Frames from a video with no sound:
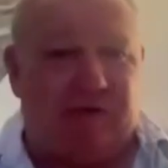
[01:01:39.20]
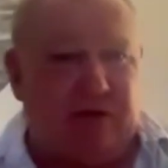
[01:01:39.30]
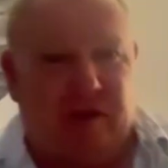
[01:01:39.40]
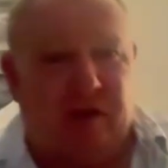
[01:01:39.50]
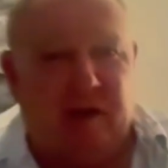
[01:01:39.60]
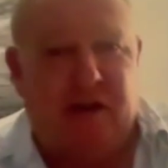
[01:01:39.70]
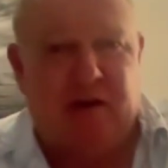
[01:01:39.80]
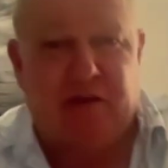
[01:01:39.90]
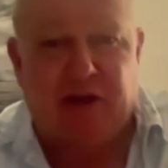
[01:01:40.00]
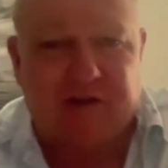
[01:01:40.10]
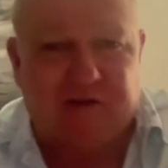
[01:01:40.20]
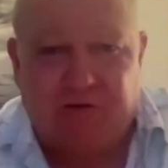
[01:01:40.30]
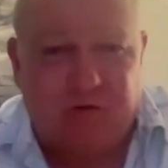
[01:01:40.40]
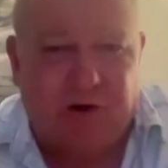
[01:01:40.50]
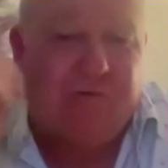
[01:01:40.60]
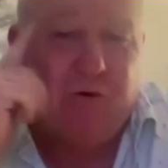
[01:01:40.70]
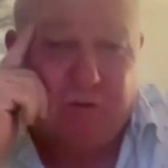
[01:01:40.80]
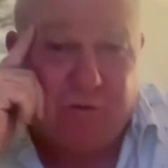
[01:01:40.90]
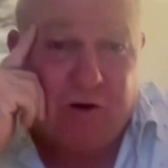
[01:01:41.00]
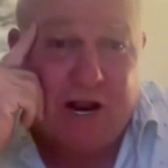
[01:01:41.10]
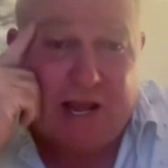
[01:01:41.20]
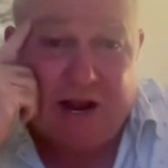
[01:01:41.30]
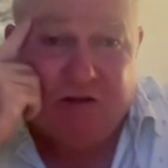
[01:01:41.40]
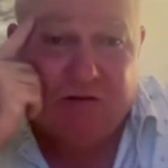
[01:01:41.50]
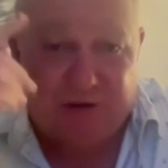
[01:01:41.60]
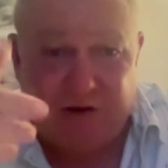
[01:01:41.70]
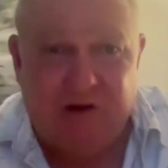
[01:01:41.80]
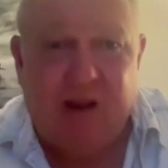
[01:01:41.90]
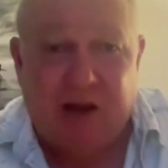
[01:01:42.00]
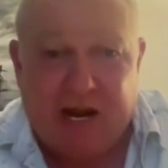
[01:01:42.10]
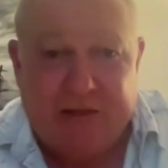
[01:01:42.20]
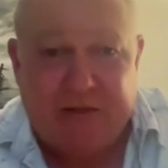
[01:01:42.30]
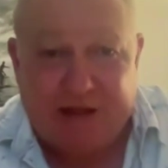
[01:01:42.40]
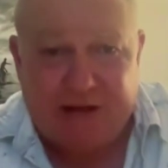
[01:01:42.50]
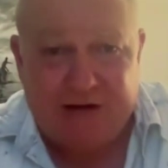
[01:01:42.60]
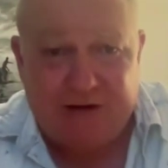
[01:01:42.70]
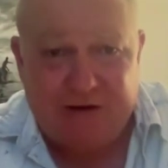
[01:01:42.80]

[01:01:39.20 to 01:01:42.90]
and everything you need in the next 24 to 48 hours, no later than that.